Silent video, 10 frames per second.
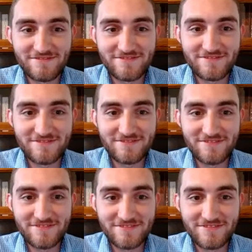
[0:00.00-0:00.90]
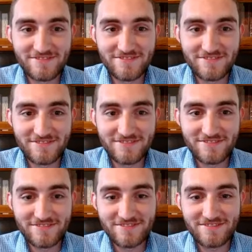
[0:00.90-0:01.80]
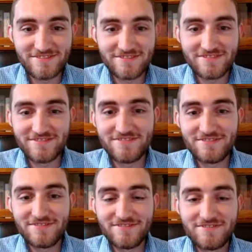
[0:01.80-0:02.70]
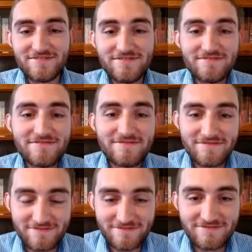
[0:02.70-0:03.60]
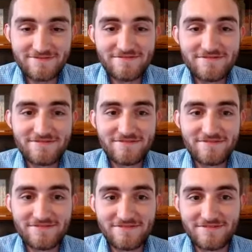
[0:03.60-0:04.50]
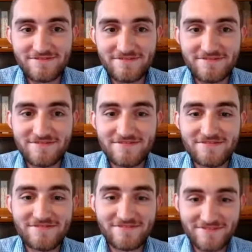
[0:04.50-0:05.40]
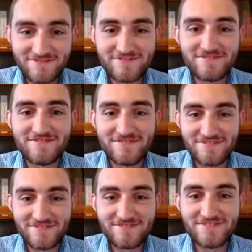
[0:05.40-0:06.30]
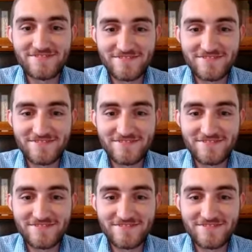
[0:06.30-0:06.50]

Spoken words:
(silent)